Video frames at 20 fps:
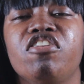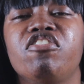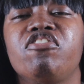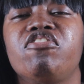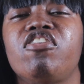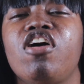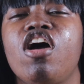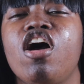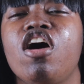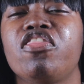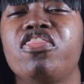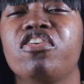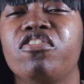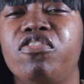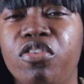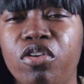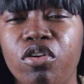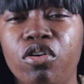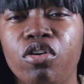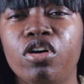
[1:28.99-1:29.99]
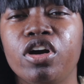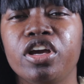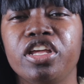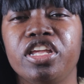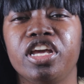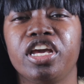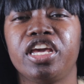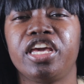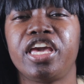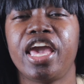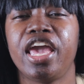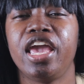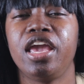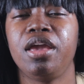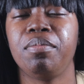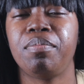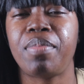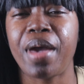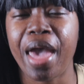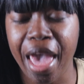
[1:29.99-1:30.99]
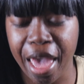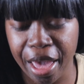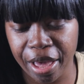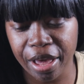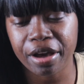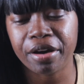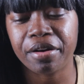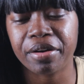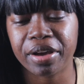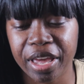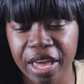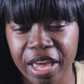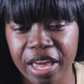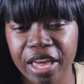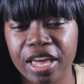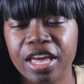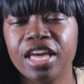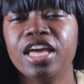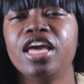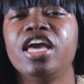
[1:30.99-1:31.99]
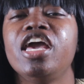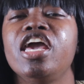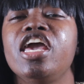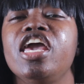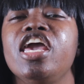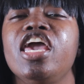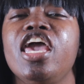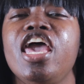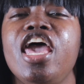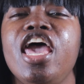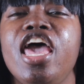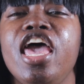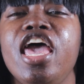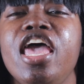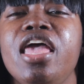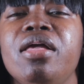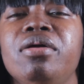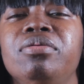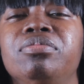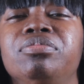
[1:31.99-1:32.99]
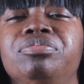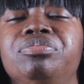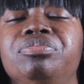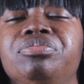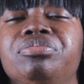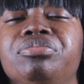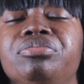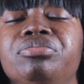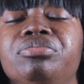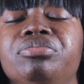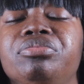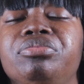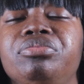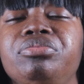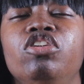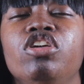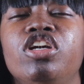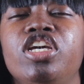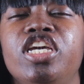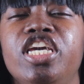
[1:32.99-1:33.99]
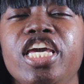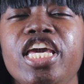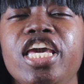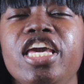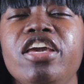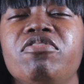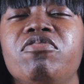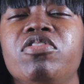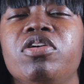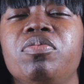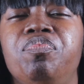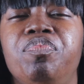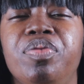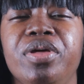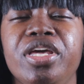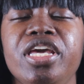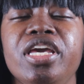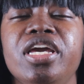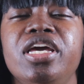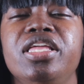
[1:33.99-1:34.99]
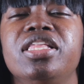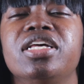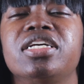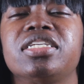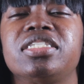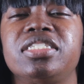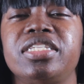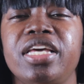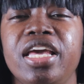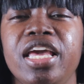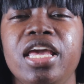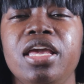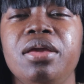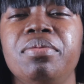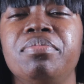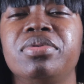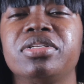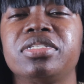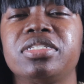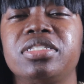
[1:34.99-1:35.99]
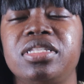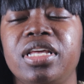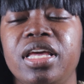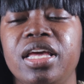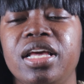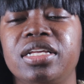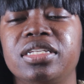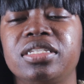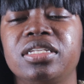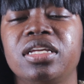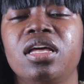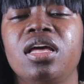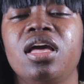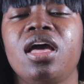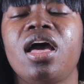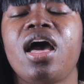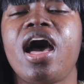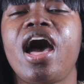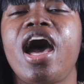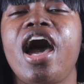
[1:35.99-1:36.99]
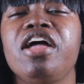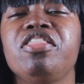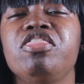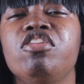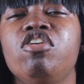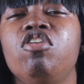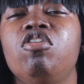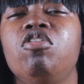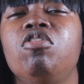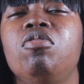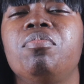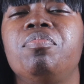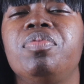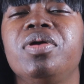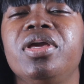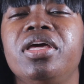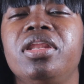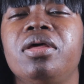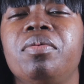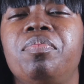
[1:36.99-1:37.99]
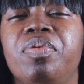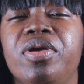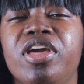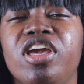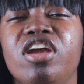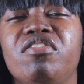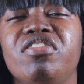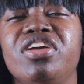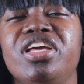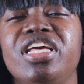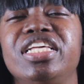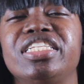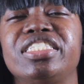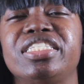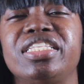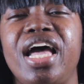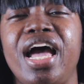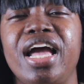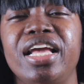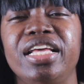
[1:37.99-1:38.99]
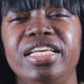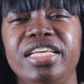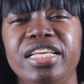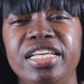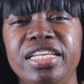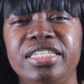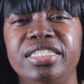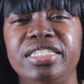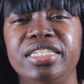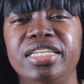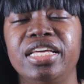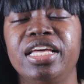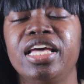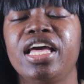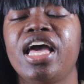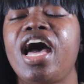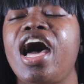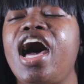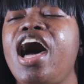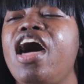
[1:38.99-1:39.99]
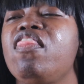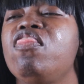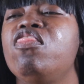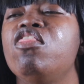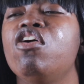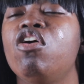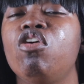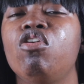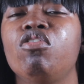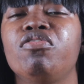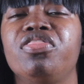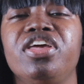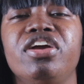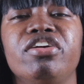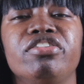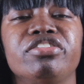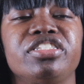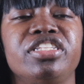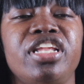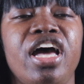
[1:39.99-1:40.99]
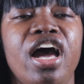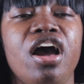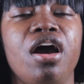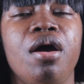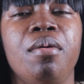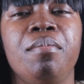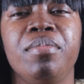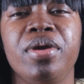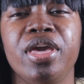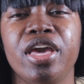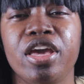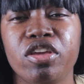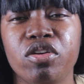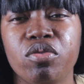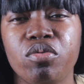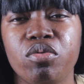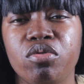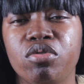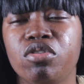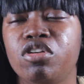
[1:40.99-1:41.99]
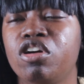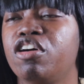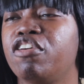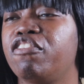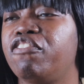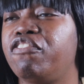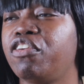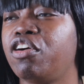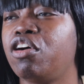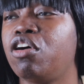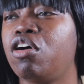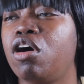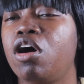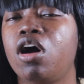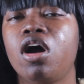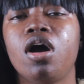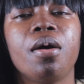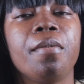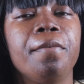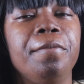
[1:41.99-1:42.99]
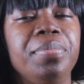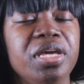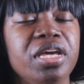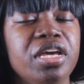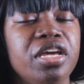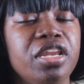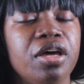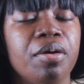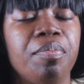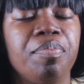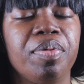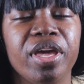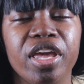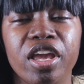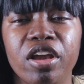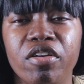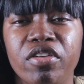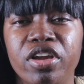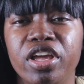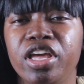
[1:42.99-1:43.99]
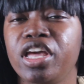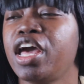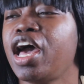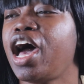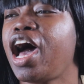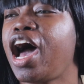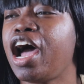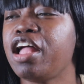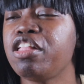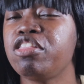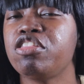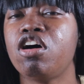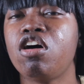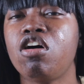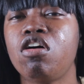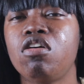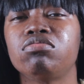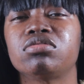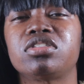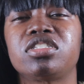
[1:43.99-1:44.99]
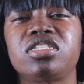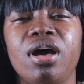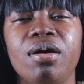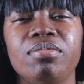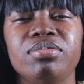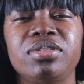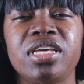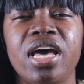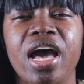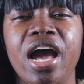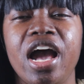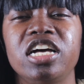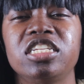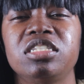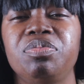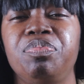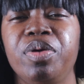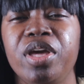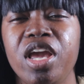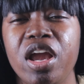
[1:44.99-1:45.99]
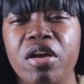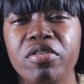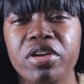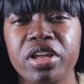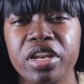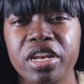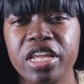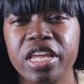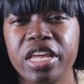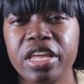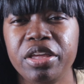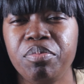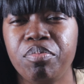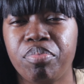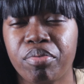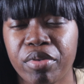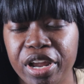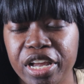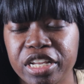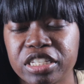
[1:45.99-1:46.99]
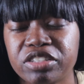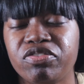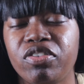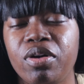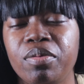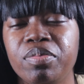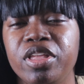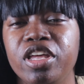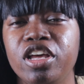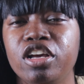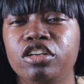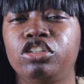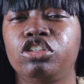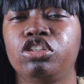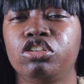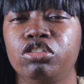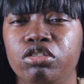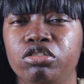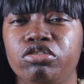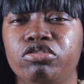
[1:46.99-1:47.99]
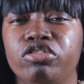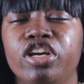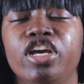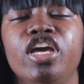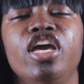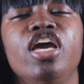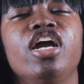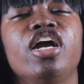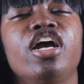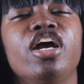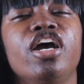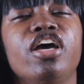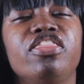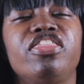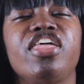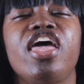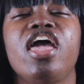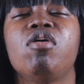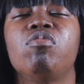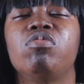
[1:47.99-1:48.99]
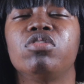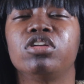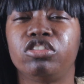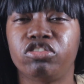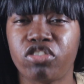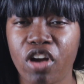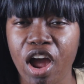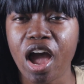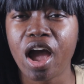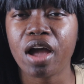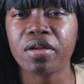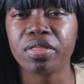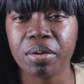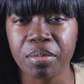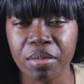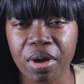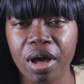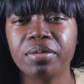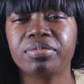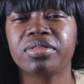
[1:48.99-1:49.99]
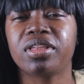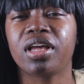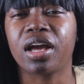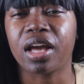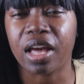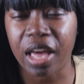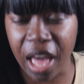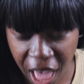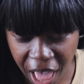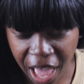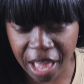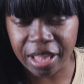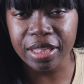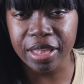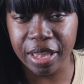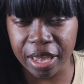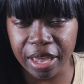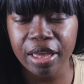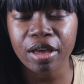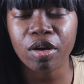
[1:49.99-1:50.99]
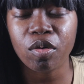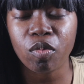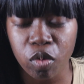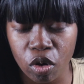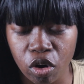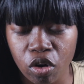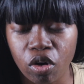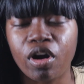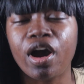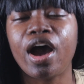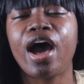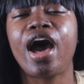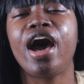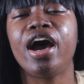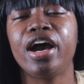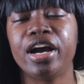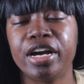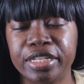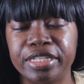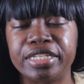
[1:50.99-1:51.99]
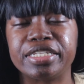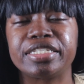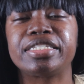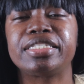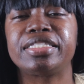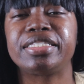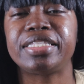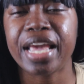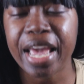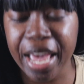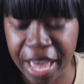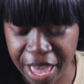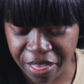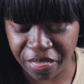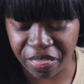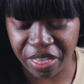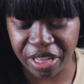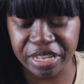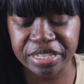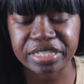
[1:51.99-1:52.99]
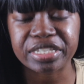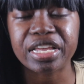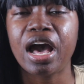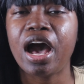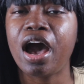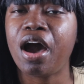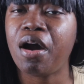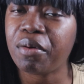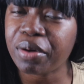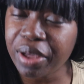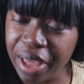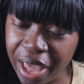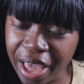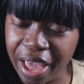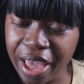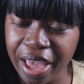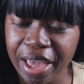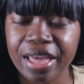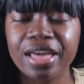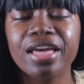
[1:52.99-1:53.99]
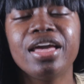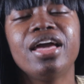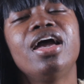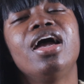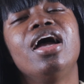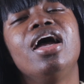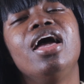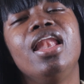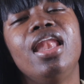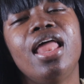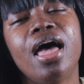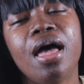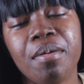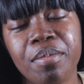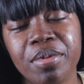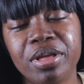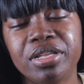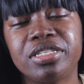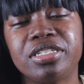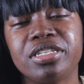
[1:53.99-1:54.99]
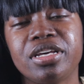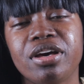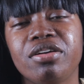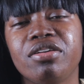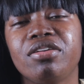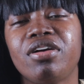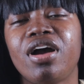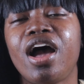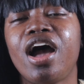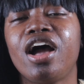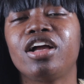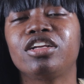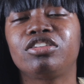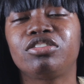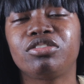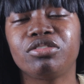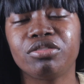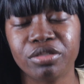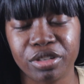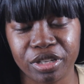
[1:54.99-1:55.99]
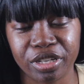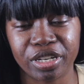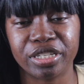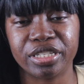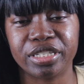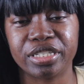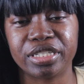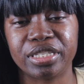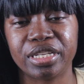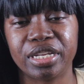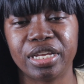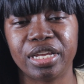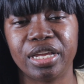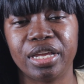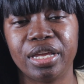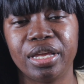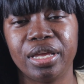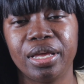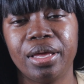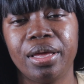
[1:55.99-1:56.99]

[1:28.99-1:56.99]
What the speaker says: Furthermore, you came back, okay? And you keep repeating the same mistakes. I know being a parent is not easy. I know there's not a manual for being a parent. I know sometimes parents need breaks from their children because they will drive them up the goddamn wall. I understand this, okay? Let me tell you, I truly understand.